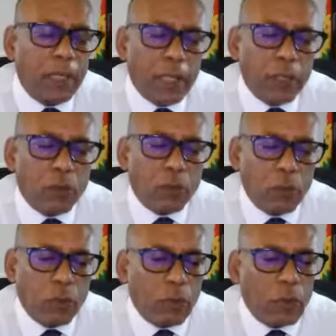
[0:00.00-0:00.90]

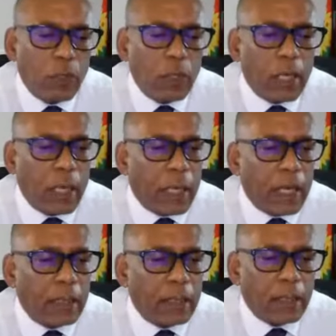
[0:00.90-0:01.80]
into
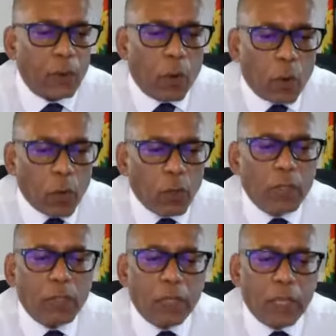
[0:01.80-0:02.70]
the old